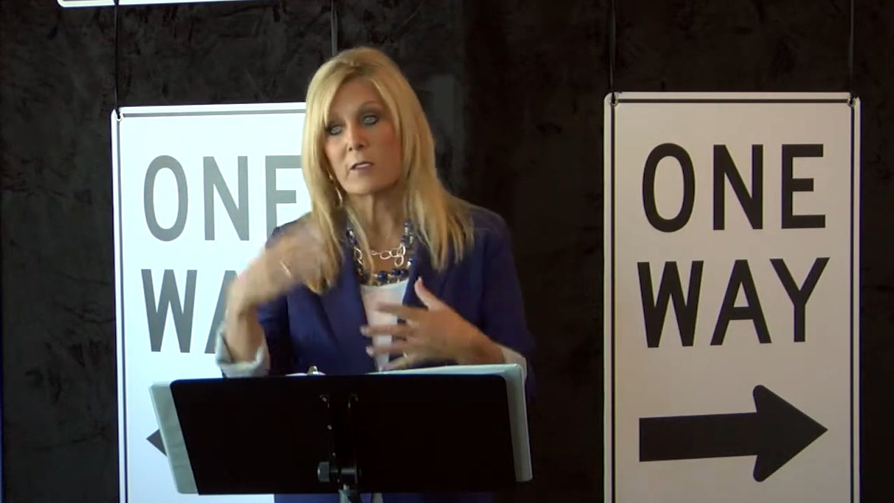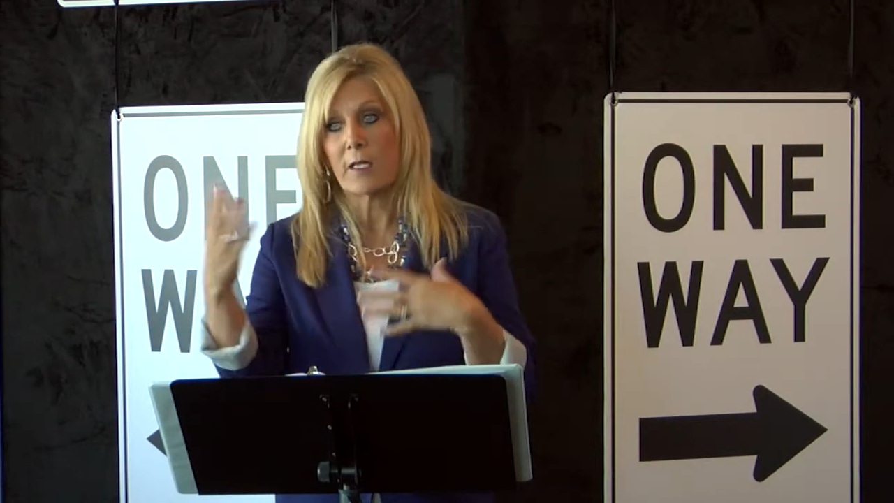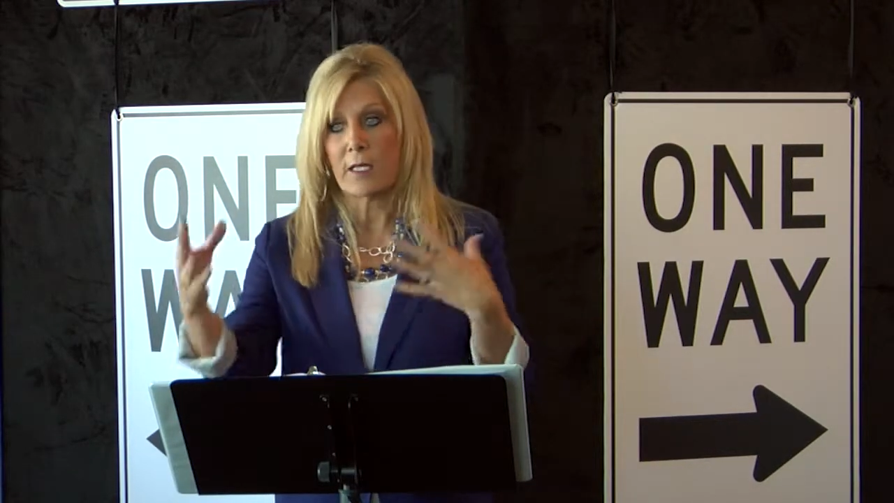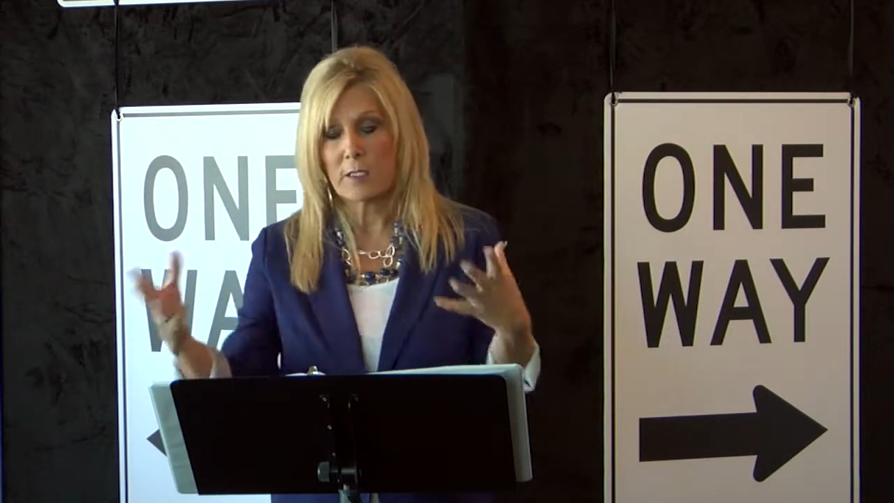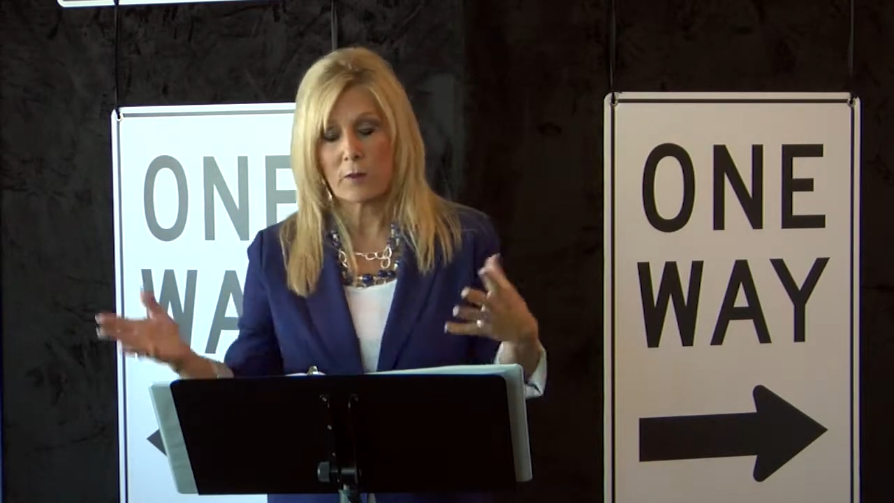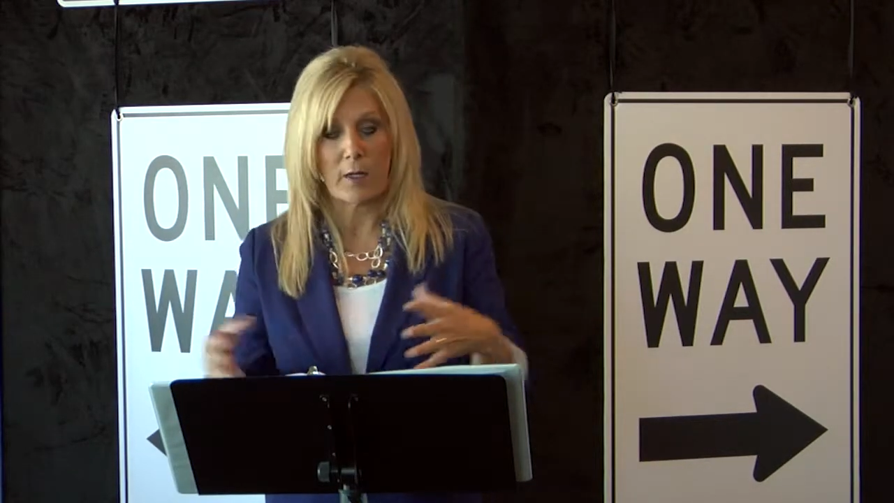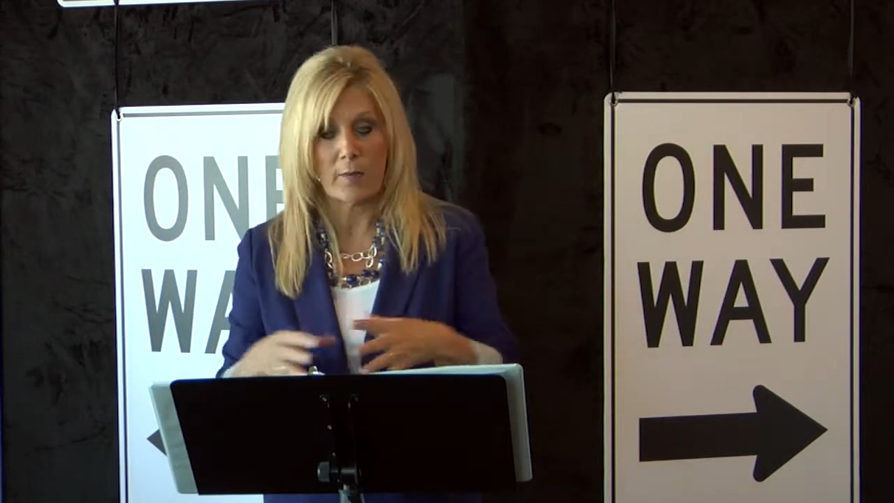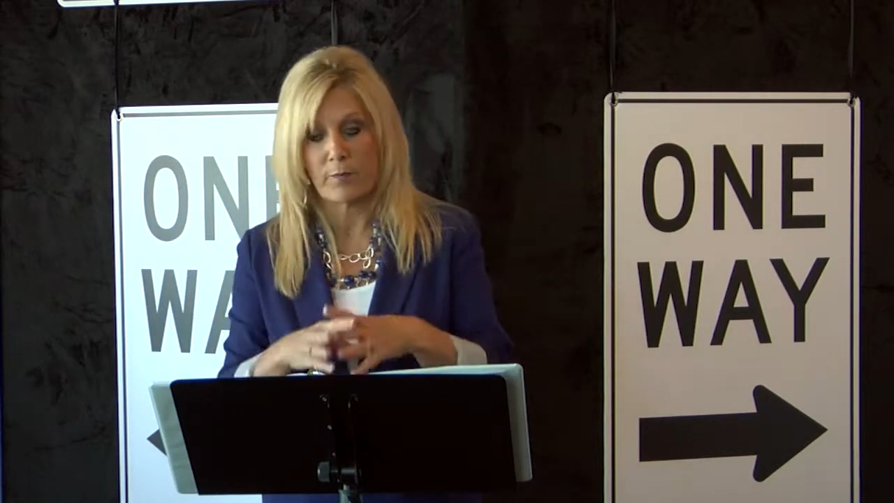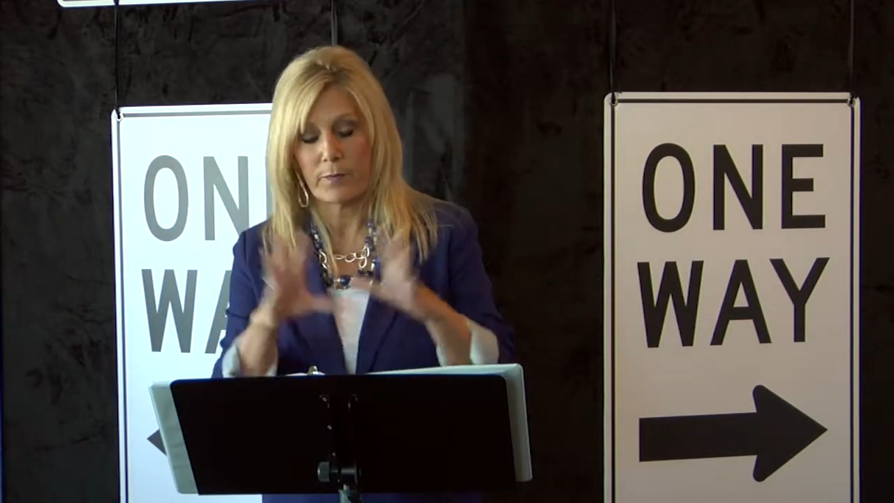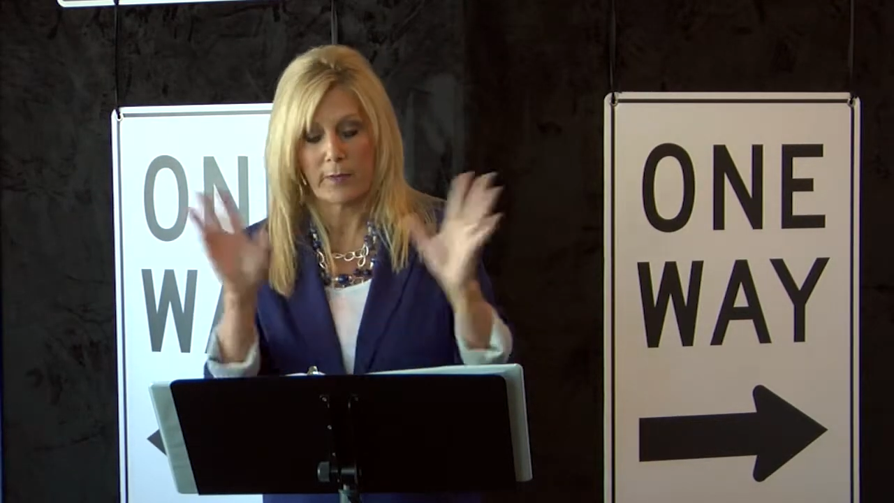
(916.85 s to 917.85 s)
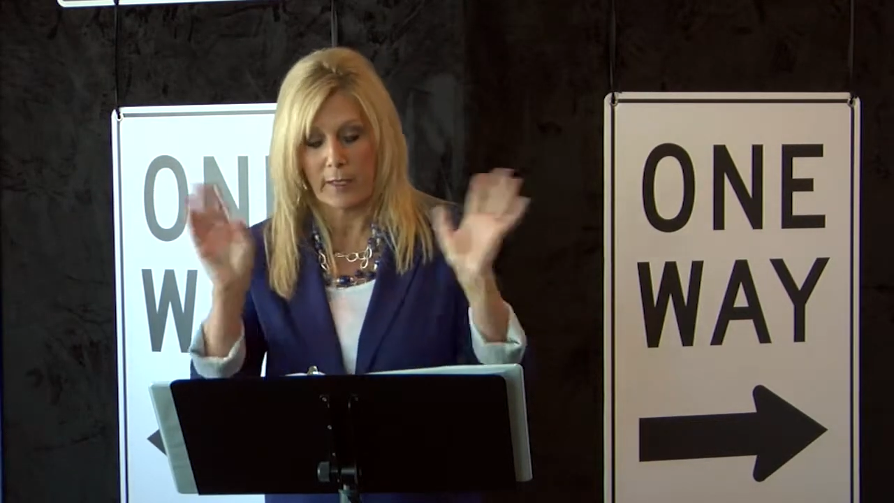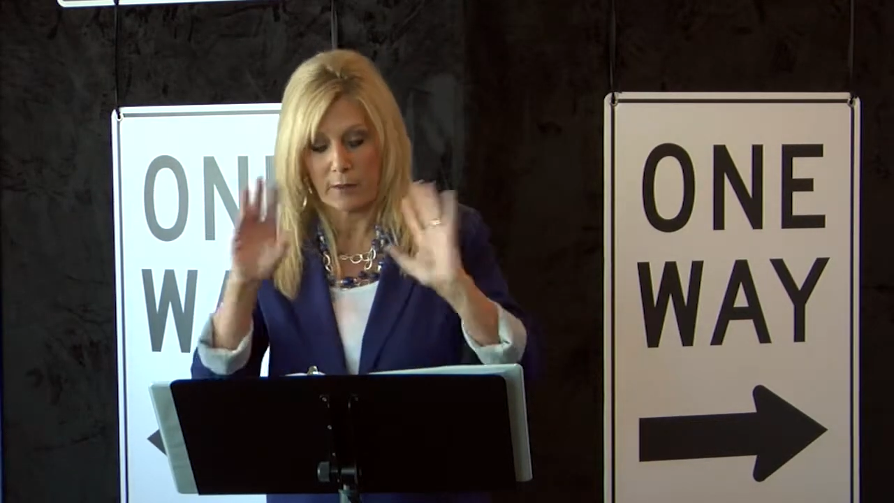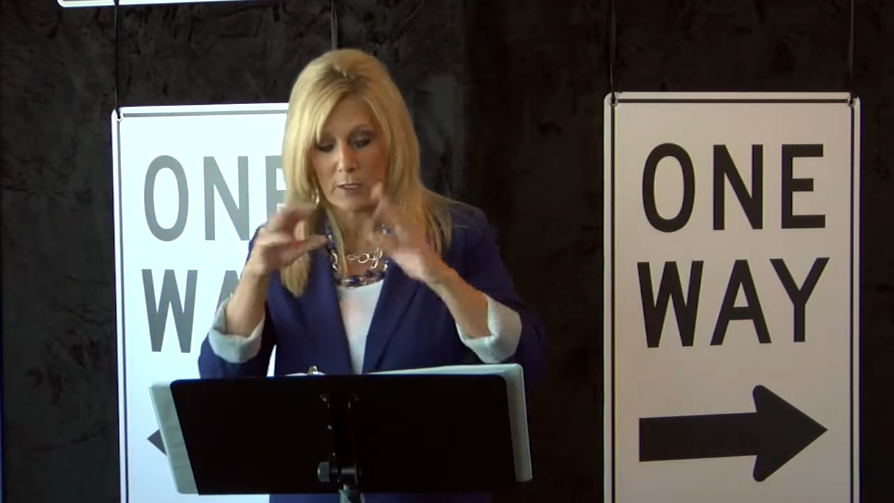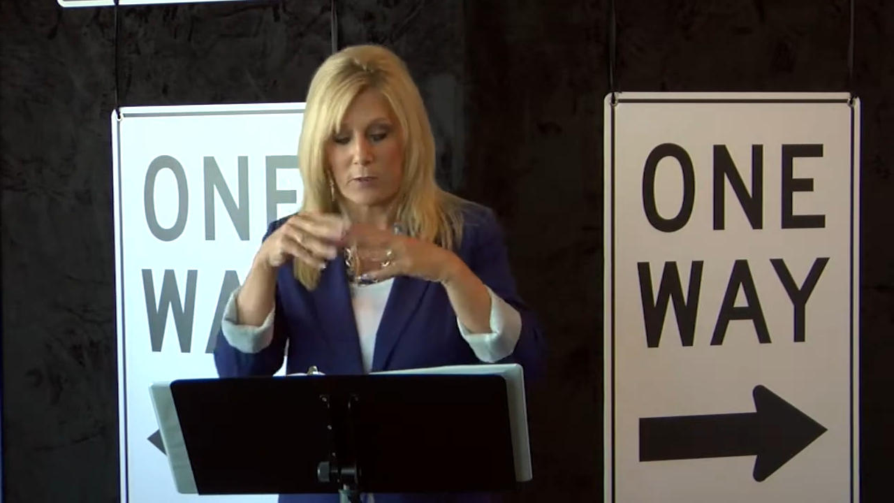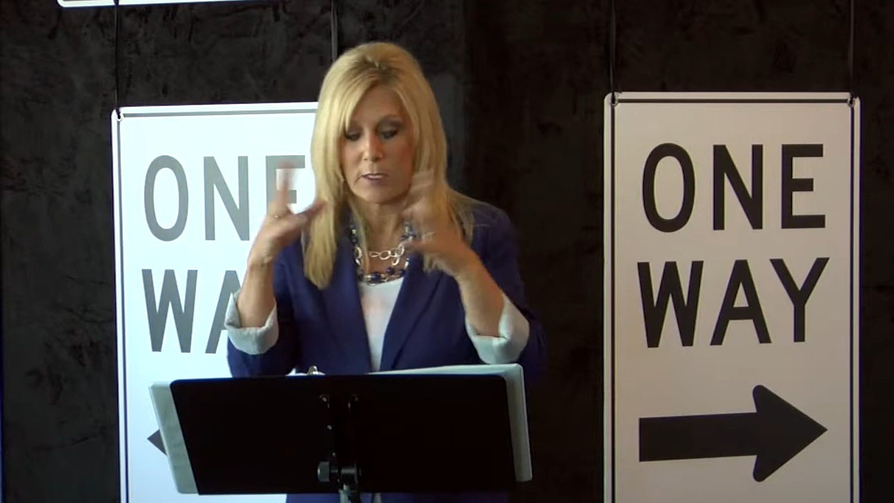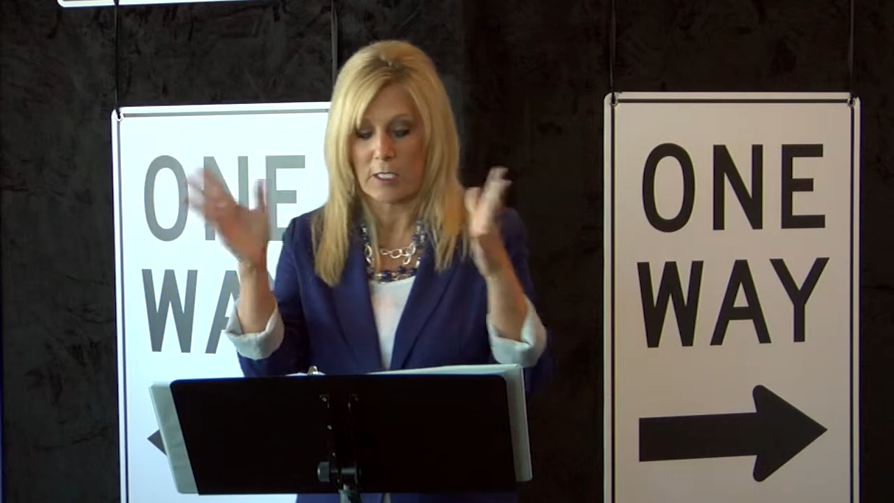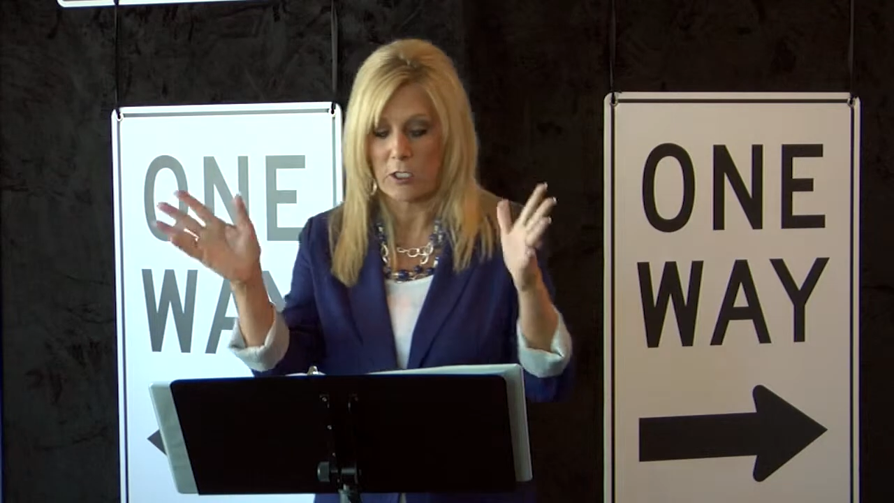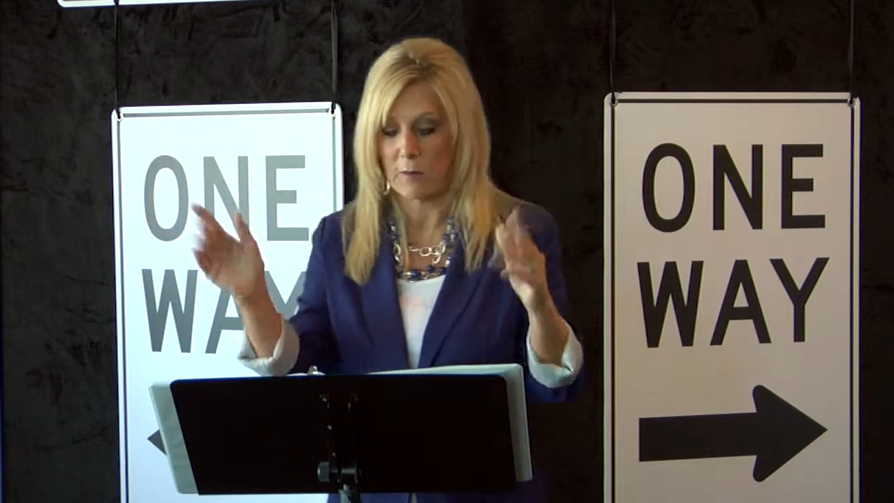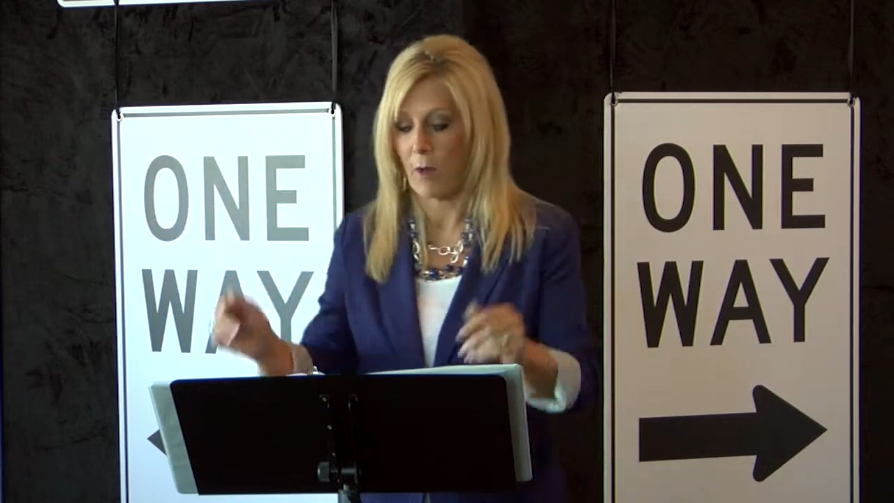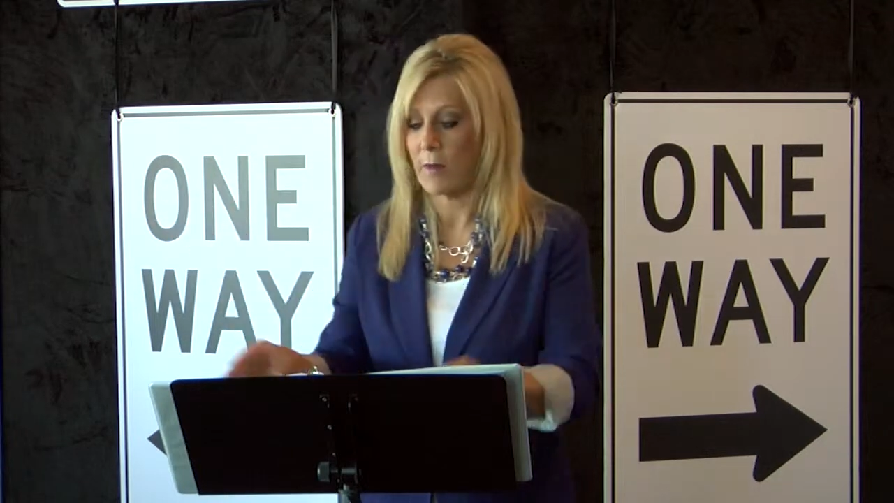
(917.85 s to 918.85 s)
And then it's a great playing or
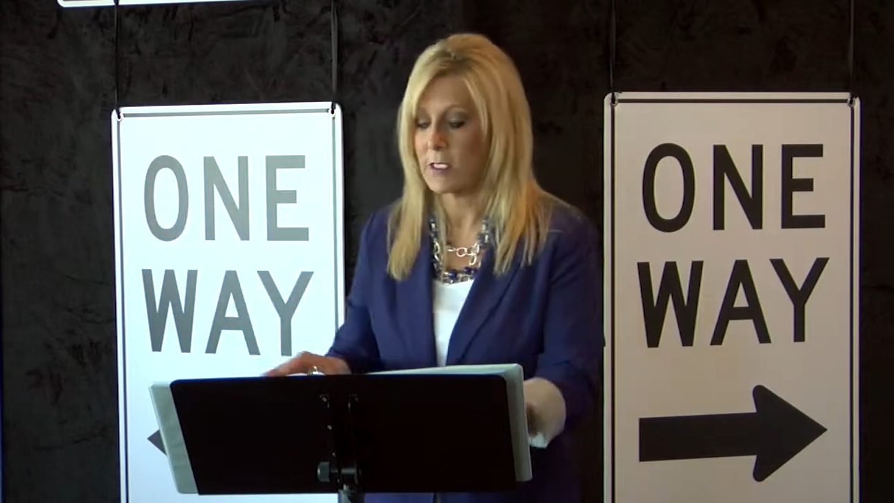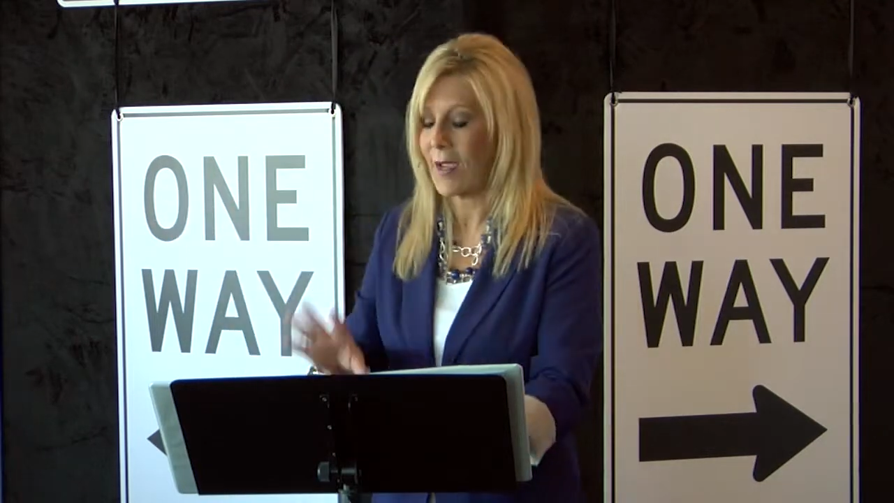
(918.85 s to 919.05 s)
teaching moment.